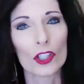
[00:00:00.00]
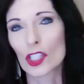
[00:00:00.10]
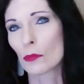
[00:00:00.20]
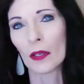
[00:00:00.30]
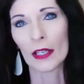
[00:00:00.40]

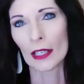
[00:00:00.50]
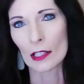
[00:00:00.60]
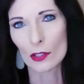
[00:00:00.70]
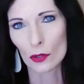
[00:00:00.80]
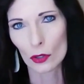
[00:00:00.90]

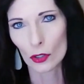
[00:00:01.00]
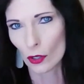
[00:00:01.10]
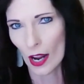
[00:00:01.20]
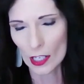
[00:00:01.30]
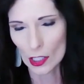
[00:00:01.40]
experience, through
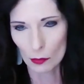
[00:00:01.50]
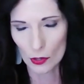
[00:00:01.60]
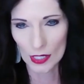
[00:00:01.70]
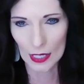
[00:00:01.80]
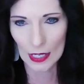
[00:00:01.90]
your
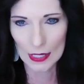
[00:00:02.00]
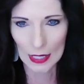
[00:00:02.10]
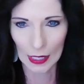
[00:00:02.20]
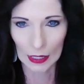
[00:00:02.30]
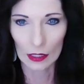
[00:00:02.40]
expertise,
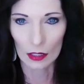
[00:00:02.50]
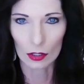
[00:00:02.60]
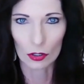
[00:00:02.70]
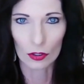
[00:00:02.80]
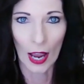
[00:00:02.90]
like,
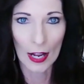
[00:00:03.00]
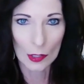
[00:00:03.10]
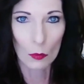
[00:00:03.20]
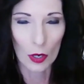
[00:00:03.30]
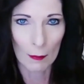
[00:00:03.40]

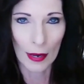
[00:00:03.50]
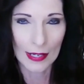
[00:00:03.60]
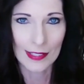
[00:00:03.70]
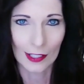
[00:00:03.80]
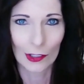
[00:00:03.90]
that's what
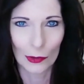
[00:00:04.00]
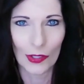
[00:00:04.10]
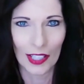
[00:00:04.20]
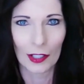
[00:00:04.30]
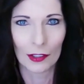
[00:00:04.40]
makes it unique.